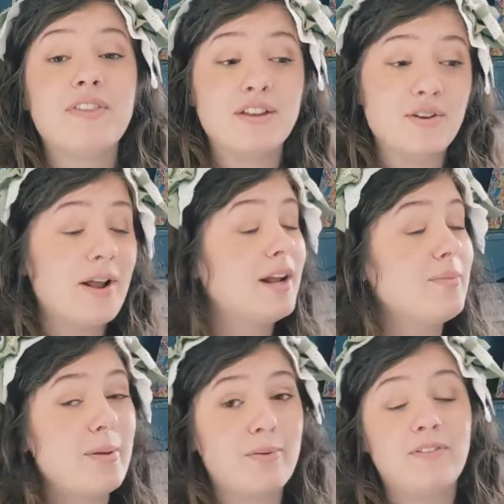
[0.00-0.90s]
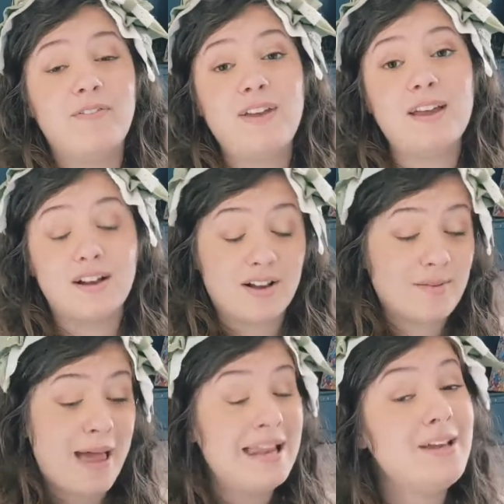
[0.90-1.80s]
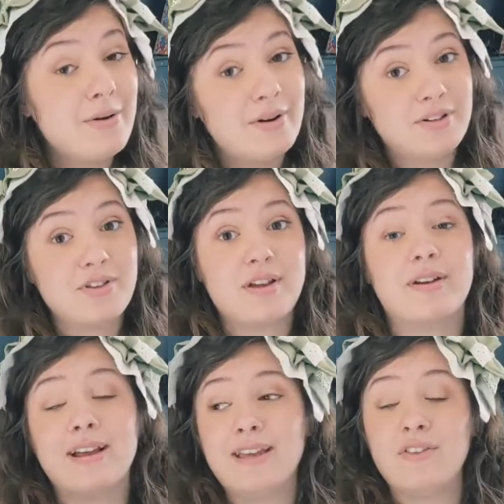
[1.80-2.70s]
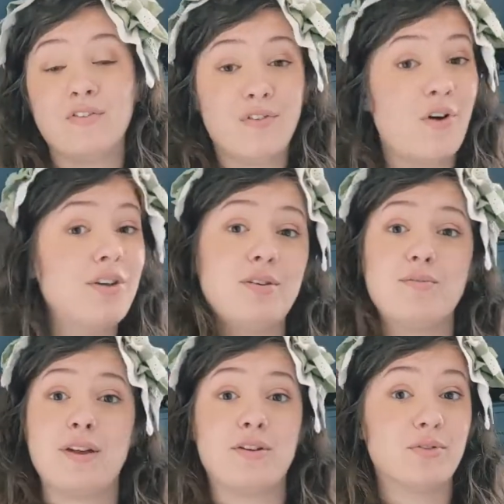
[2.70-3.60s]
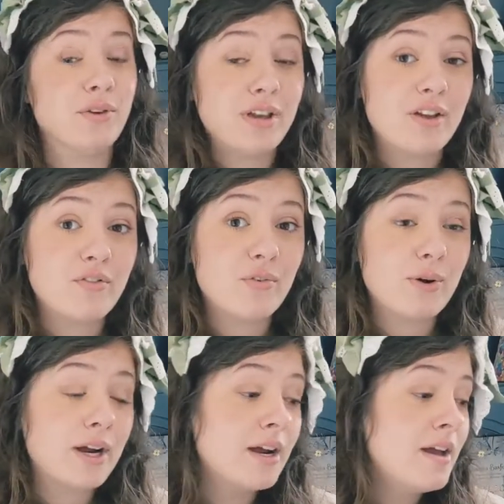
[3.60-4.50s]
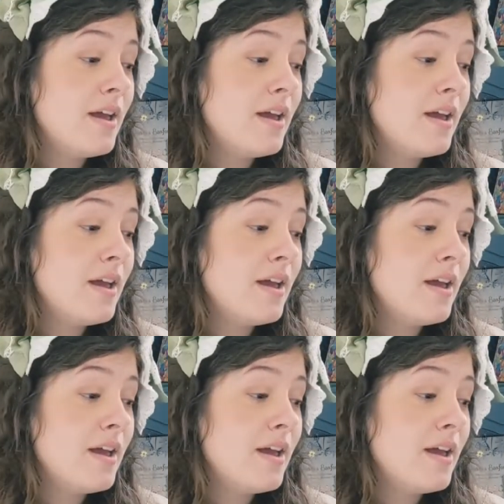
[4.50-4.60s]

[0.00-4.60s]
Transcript: then you're not going to be able to fit a petticoat under there and get the volume that you're looking for.